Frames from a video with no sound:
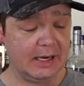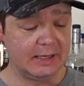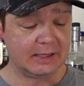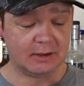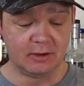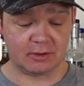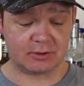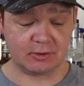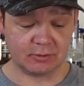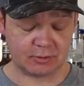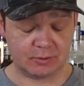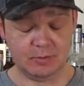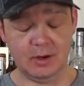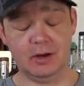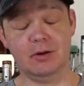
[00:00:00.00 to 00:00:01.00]
I can also
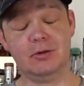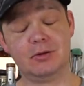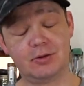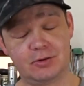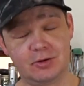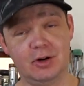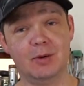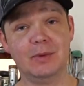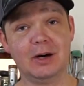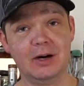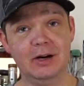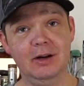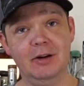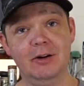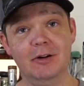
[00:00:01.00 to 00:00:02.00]
smell
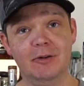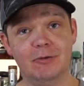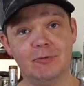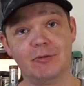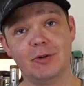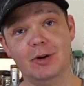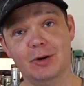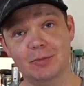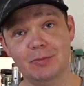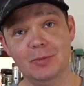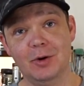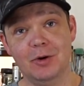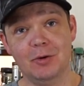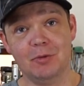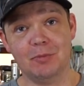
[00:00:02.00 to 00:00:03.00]
strawberry from
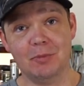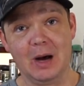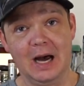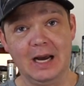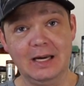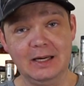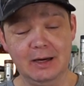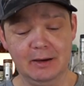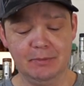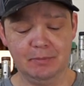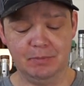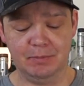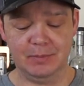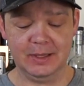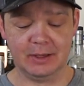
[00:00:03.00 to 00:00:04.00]
my
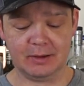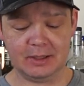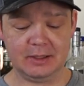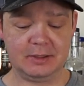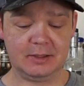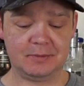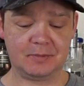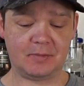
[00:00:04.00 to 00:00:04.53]
build it.